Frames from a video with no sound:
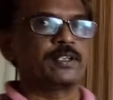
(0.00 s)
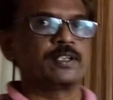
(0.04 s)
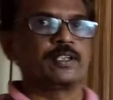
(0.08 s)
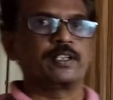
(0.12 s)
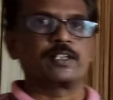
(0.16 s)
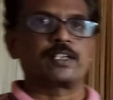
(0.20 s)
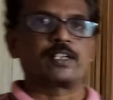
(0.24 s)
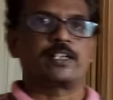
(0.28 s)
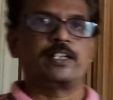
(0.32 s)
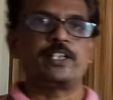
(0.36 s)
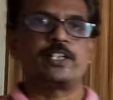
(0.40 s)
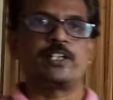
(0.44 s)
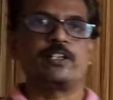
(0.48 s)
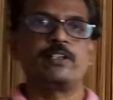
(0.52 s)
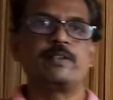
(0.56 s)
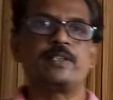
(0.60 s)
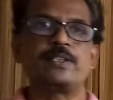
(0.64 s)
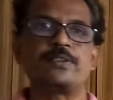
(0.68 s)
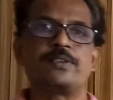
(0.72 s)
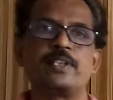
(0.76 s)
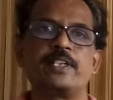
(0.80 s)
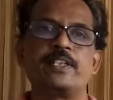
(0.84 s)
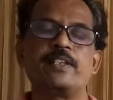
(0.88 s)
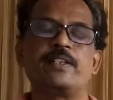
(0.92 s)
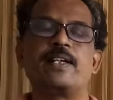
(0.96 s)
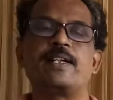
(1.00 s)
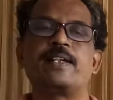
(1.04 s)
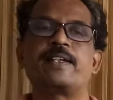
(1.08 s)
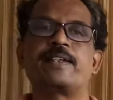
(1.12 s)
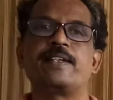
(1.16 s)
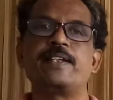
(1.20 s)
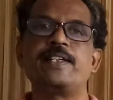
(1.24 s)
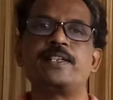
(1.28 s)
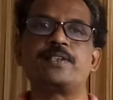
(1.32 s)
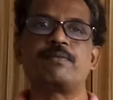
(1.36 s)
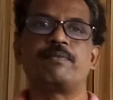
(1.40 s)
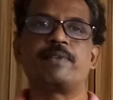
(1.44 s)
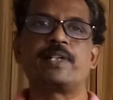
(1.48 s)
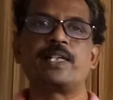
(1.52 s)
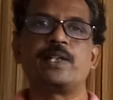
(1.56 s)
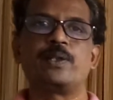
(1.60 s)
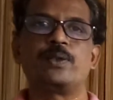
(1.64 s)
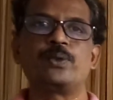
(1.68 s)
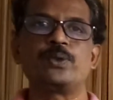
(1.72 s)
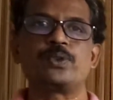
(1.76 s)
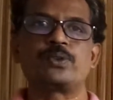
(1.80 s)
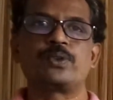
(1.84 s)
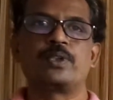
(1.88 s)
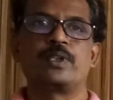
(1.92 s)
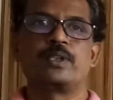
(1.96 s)
continuous, in that case we
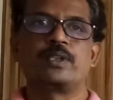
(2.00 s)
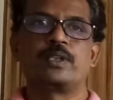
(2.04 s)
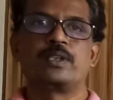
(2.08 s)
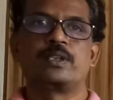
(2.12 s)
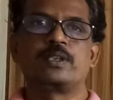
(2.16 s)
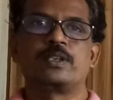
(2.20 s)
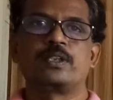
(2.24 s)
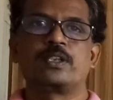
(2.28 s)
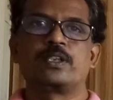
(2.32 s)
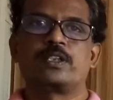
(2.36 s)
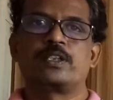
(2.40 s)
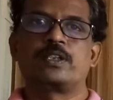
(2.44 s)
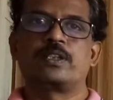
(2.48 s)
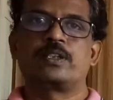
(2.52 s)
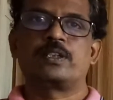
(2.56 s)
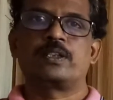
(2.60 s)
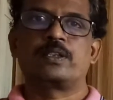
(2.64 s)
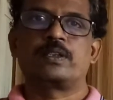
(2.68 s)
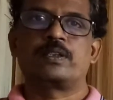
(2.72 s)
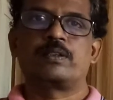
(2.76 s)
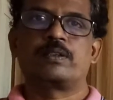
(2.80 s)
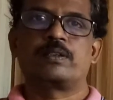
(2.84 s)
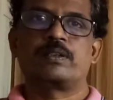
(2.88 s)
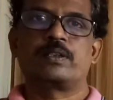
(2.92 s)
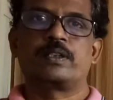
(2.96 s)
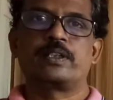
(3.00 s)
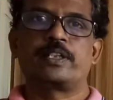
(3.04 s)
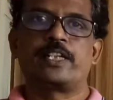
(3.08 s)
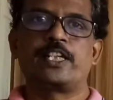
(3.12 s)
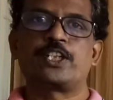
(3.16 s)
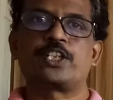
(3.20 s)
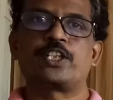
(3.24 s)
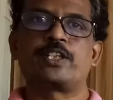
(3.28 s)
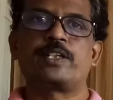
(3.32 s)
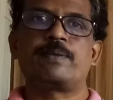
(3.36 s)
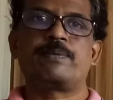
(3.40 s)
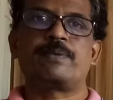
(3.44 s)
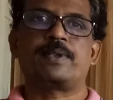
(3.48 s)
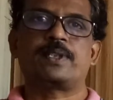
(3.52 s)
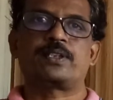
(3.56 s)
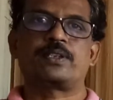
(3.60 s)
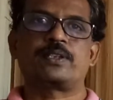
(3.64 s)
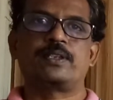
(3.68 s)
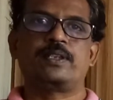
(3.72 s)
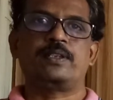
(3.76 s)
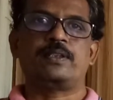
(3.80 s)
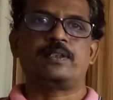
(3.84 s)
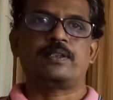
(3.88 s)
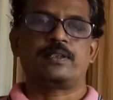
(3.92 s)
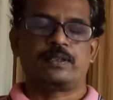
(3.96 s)
use density
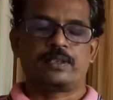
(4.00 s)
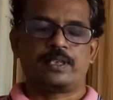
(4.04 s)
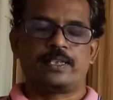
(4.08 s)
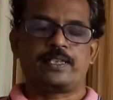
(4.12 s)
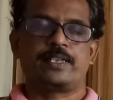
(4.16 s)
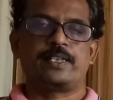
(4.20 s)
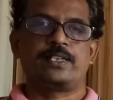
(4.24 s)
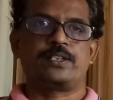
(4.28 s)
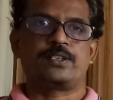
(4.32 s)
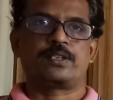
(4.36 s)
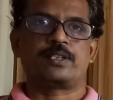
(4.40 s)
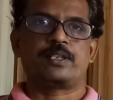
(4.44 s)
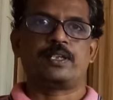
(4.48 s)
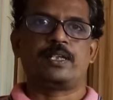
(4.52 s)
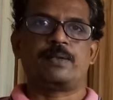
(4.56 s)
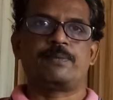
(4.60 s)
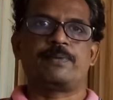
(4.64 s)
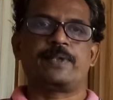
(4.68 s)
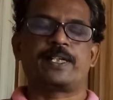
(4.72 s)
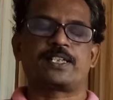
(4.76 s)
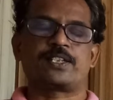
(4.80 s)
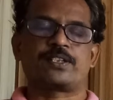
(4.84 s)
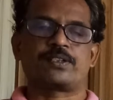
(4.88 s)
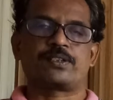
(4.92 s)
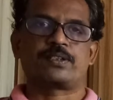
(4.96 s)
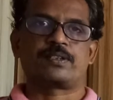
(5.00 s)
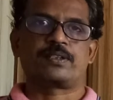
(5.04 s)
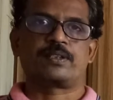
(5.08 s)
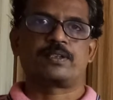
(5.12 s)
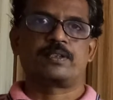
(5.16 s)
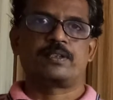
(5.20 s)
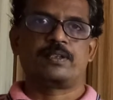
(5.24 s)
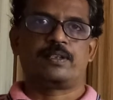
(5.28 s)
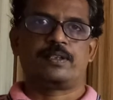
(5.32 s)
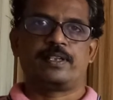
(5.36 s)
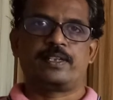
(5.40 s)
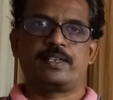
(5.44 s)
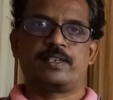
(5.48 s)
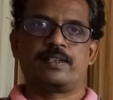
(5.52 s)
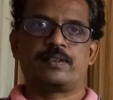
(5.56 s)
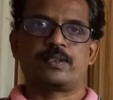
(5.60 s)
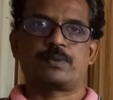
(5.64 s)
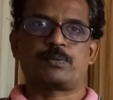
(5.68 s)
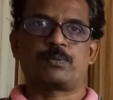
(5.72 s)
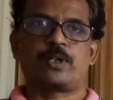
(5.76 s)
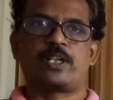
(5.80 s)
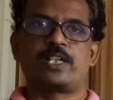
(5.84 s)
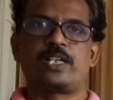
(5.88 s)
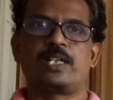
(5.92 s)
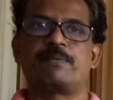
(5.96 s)
function, that is fx
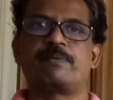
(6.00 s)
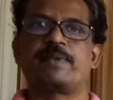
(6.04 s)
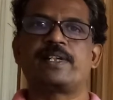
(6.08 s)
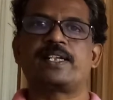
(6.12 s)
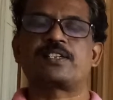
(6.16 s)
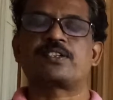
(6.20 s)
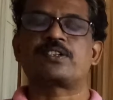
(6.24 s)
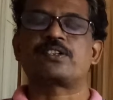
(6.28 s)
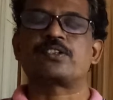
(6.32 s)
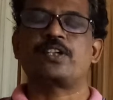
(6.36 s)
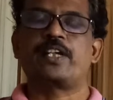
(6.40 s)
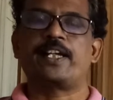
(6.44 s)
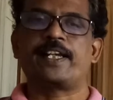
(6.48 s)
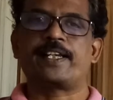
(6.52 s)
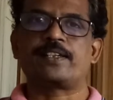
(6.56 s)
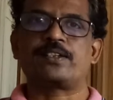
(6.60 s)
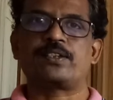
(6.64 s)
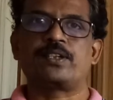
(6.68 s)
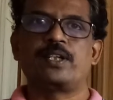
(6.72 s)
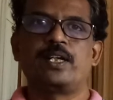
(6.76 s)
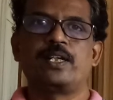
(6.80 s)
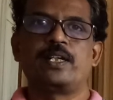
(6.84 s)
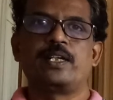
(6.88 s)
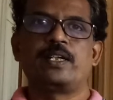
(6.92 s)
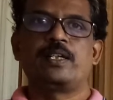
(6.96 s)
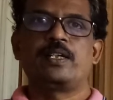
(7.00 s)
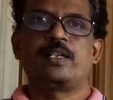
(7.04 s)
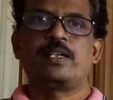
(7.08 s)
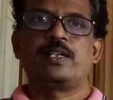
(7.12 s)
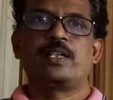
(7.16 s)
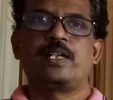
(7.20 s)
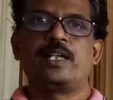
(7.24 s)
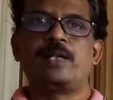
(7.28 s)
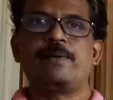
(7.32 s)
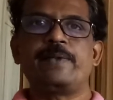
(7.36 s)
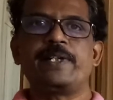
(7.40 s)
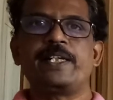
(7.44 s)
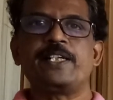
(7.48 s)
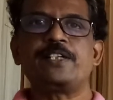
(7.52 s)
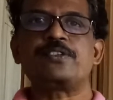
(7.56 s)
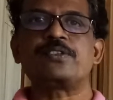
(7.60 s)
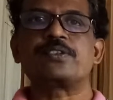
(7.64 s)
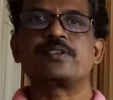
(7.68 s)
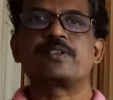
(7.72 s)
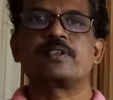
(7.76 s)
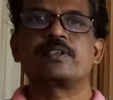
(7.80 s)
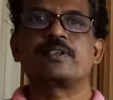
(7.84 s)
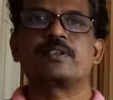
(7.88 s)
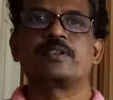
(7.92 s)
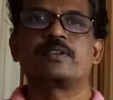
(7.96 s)
small fx x. If it is
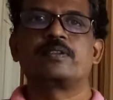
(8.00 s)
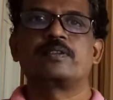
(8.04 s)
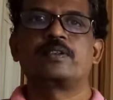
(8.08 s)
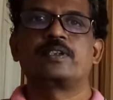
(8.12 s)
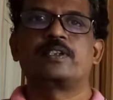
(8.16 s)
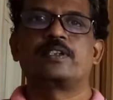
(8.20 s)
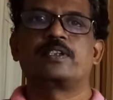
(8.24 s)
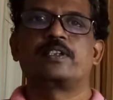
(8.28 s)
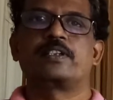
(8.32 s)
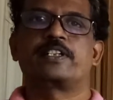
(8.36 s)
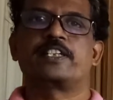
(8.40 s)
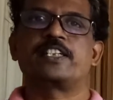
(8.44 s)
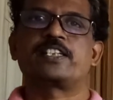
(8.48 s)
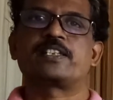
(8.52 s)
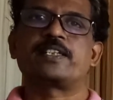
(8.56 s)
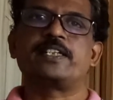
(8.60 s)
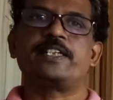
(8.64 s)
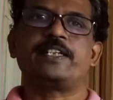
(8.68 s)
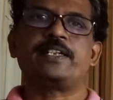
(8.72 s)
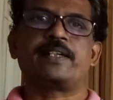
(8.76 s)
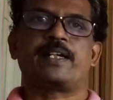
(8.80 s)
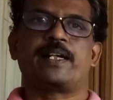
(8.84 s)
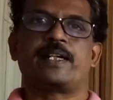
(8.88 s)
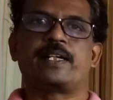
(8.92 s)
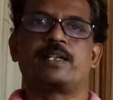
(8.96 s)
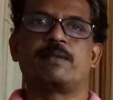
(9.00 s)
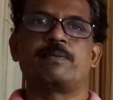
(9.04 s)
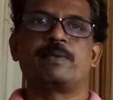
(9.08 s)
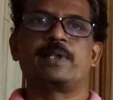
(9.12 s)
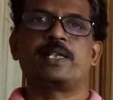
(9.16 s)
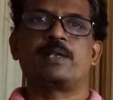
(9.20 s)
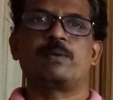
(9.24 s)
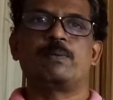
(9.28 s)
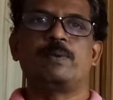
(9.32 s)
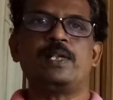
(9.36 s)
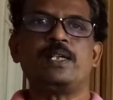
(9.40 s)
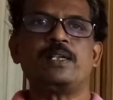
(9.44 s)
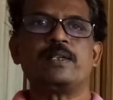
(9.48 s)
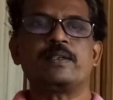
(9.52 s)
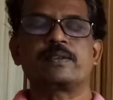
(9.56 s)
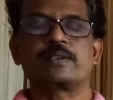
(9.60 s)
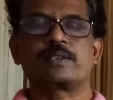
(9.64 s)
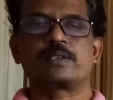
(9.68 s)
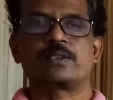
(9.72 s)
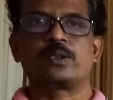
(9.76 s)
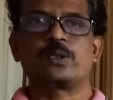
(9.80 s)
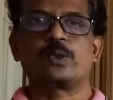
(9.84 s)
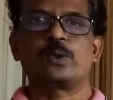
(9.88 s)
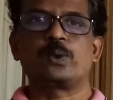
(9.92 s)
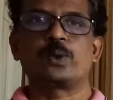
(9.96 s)
discrete random variable,
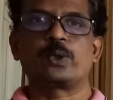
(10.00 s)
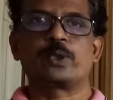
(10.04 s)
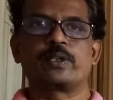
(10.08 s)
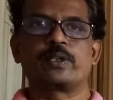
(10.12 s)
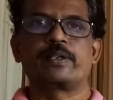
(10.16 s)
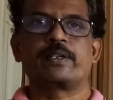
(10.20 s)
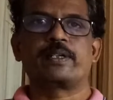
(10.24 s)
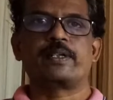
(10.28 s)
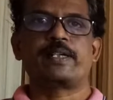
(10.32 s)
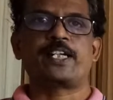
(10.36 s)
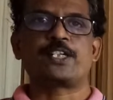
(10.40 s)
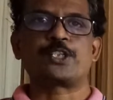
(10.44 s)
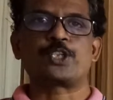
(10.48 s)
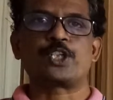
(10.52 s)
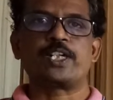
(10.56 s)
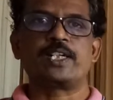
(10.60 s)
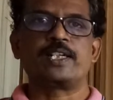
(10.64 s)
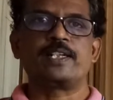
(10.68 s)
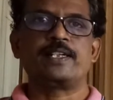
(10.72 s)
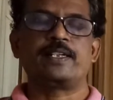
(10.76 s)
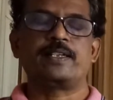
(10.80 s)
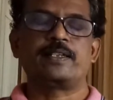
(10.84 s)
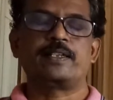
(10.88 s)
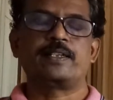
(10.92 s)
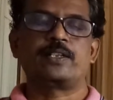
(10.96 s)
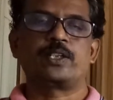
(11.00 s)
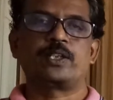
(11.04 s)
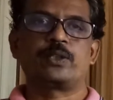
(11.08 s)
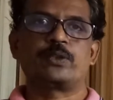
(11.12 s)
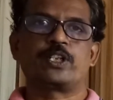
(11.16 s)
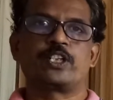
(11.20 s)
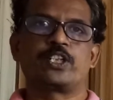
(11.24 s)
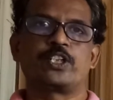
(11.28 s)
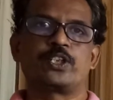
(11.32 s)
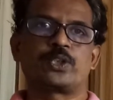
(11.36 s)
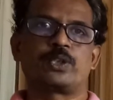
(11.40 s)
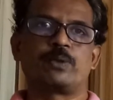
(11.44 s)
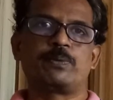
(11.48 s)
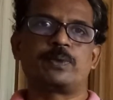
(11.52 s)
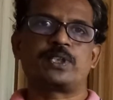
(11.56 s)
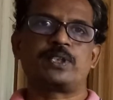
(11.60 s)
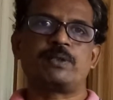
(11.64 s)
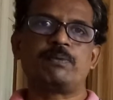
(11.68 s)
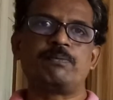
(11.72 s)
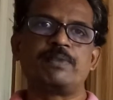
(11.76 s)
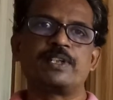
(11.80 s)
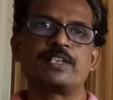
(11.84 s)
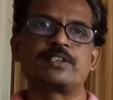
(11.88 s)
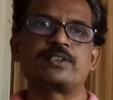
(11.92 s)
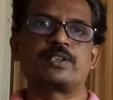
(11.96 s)
so naturally your distribution
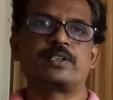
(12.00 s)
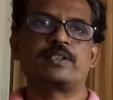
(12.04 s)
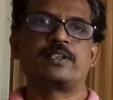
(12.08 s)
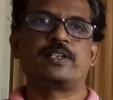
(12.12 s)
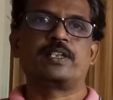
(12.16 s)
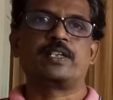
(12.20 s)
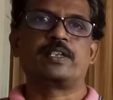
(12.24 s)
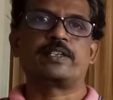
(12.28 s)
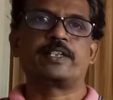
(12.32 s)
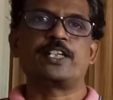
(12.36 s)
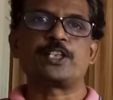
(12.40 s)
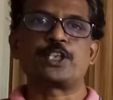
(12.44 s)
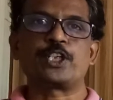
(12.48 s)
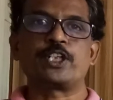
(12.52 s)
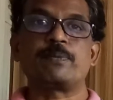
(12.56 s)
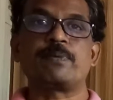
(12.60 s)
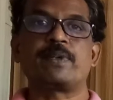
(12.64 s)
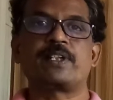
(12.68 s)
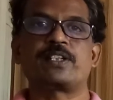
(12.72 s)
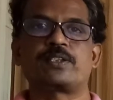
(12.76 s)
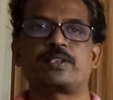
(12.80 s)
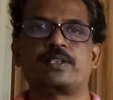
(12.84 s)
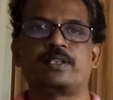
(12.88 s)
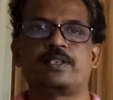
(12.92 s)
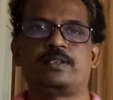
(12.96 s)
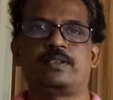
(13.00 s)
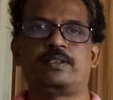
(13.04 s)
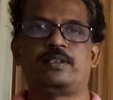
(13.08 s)
function density function